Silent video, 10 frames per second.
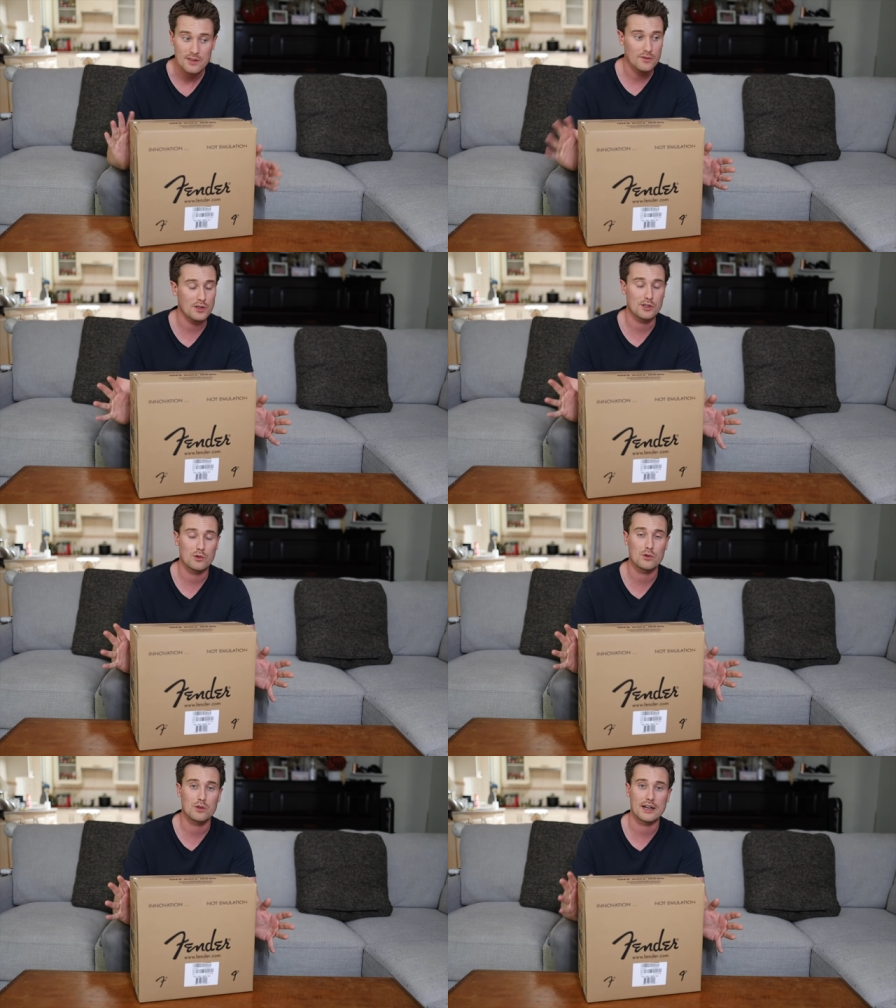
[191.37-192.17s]
Very
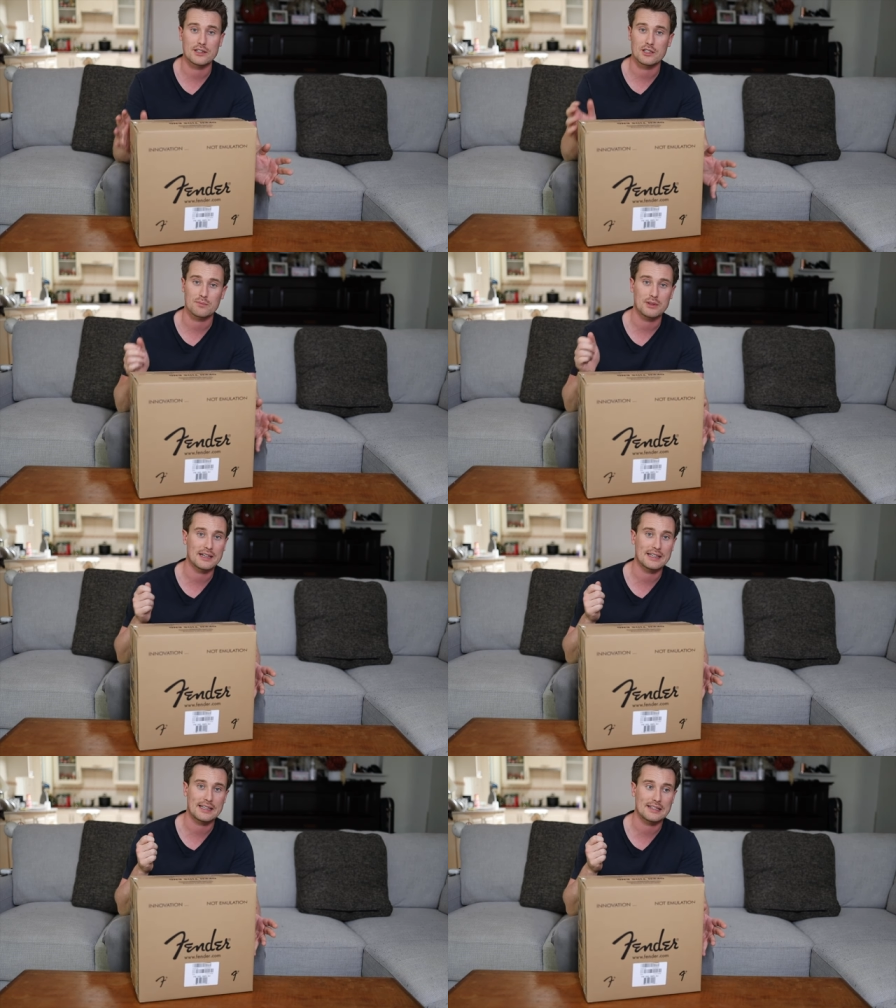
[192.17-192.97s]
cool. You can
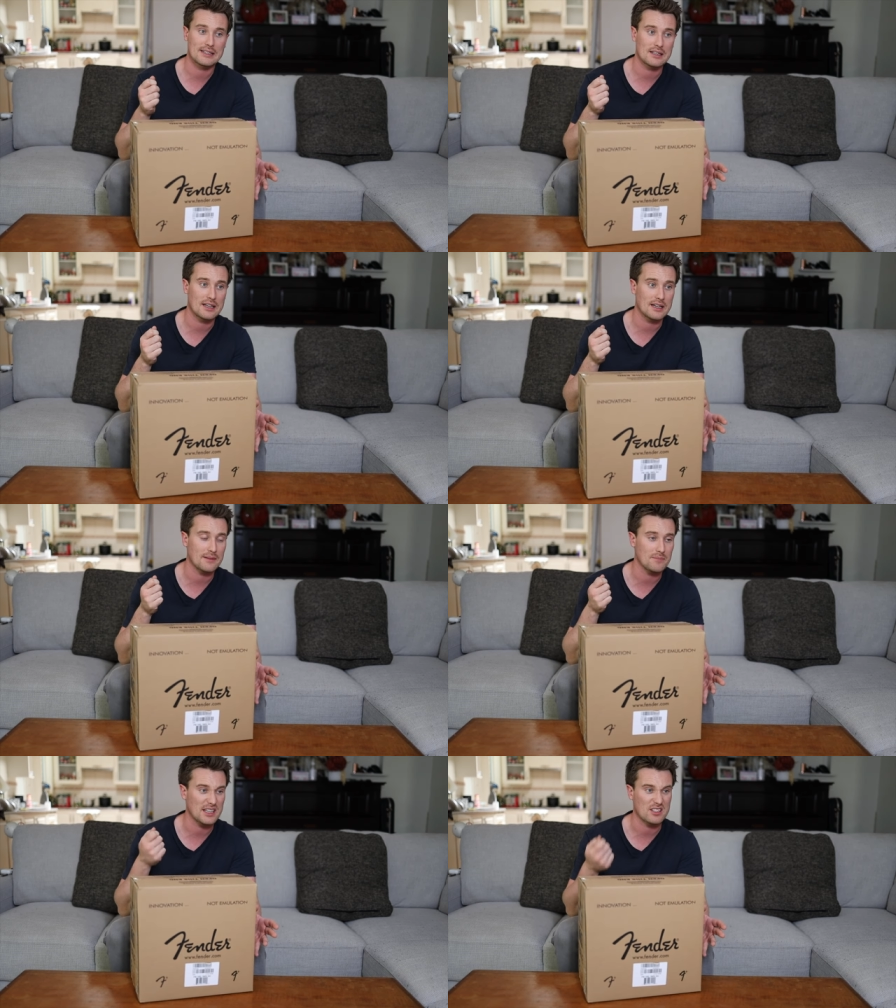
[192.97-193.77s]
plug in
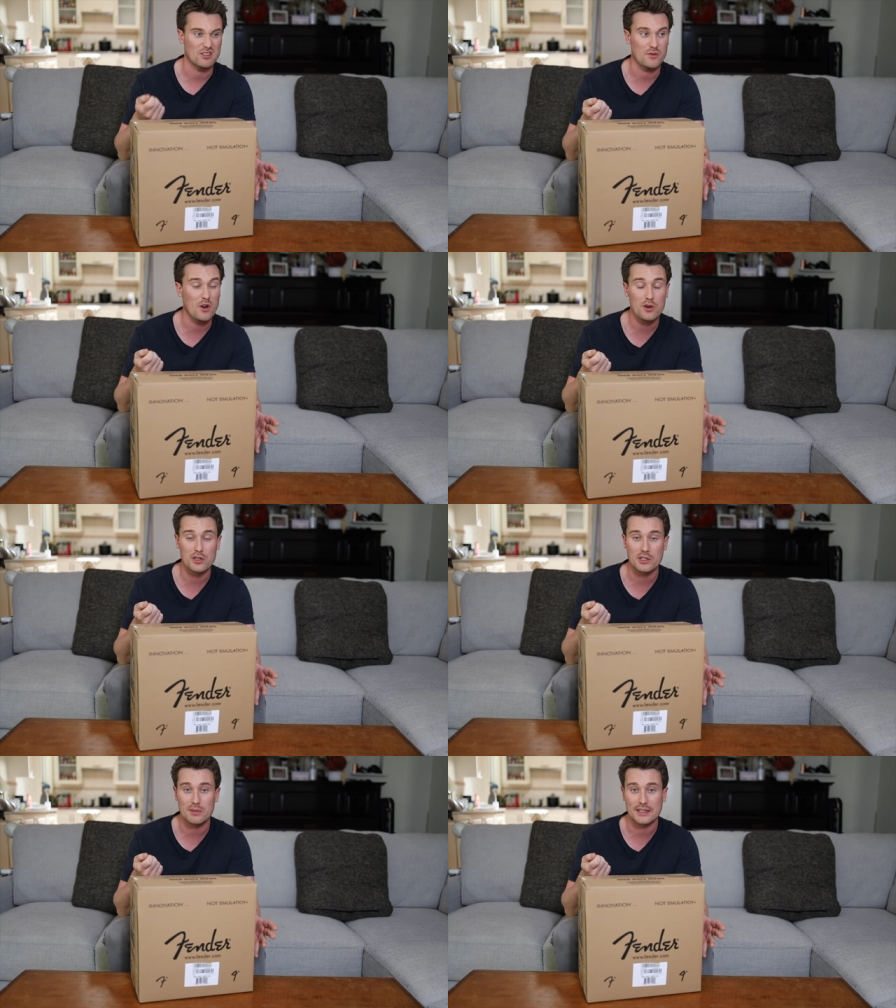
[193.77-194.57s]
like your phone,
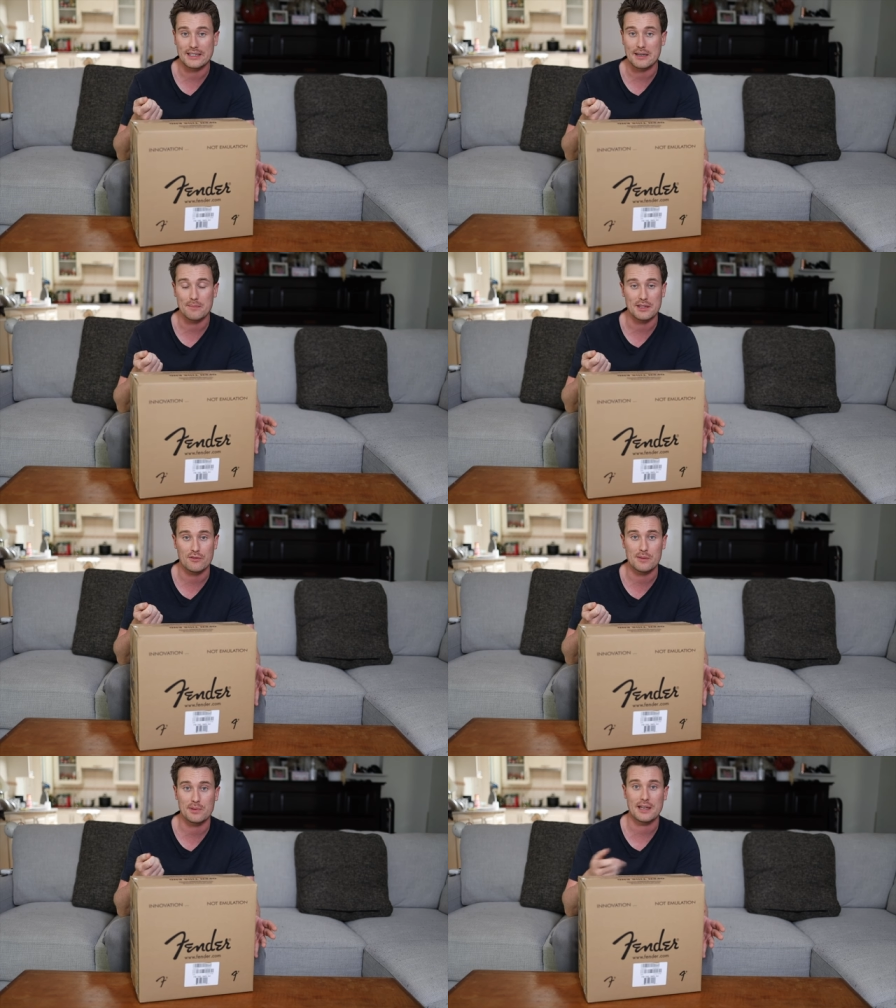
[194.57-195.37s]
you can plug in an
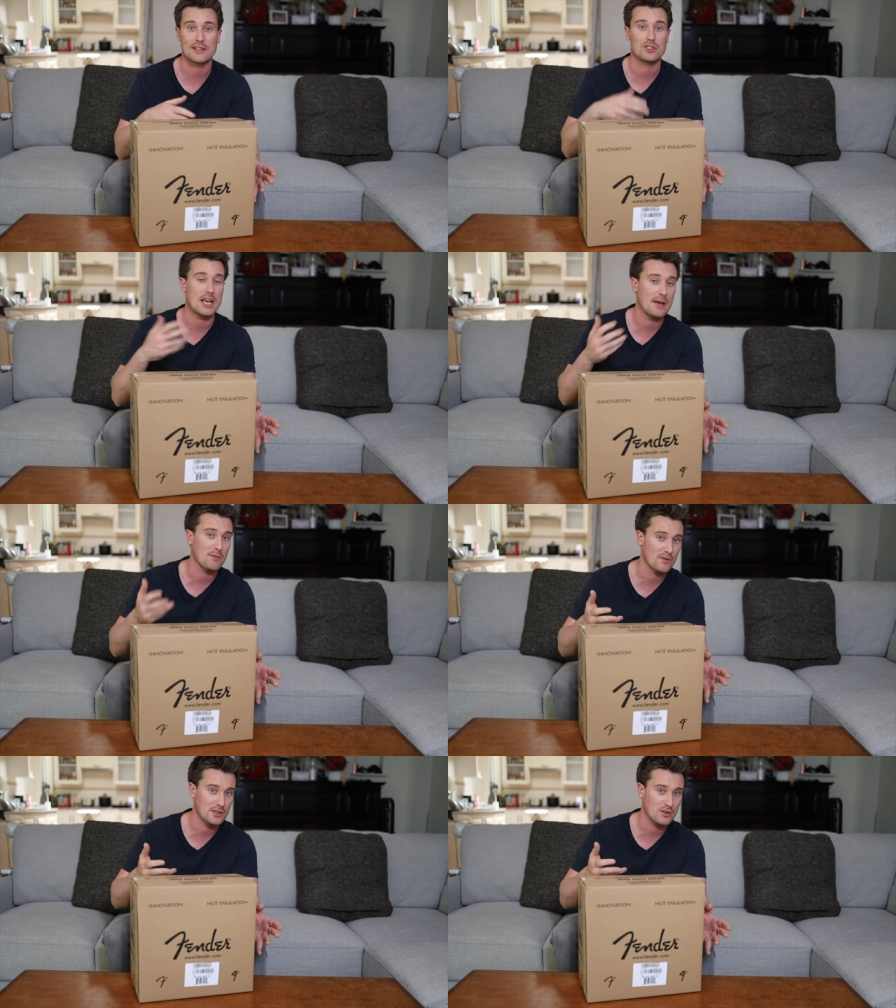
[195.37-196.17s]
MP3 player, jam
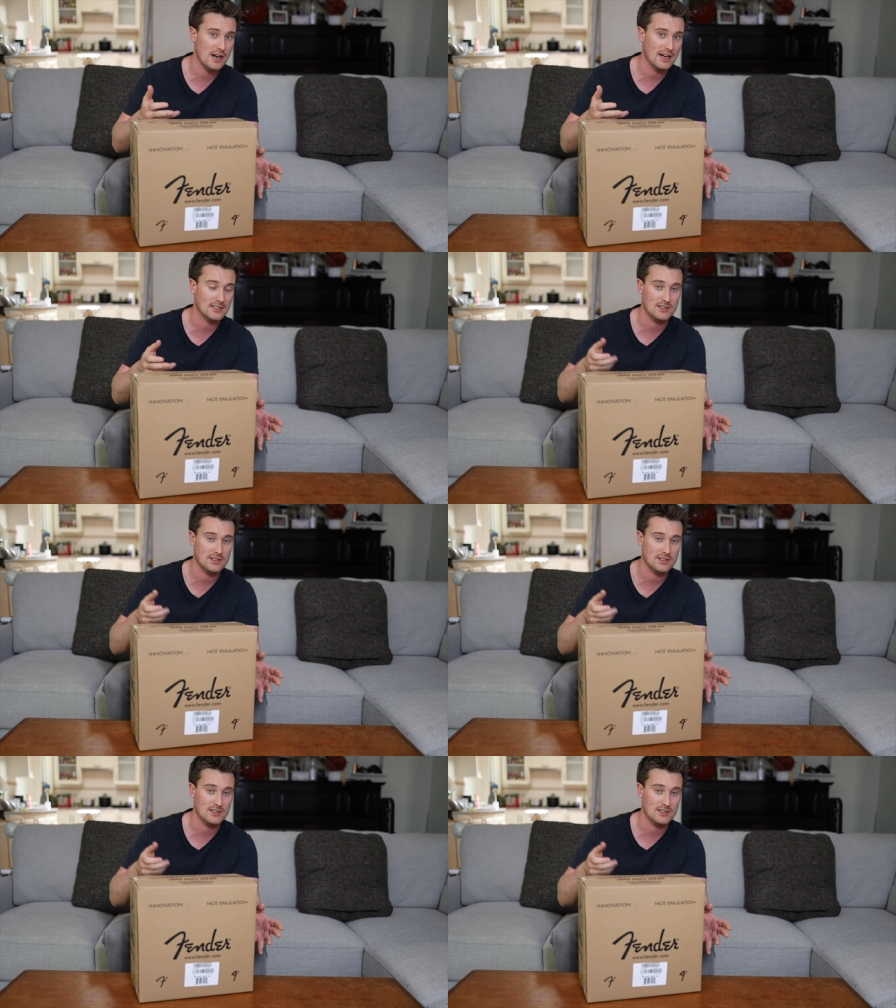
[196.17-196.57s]
over the tracks.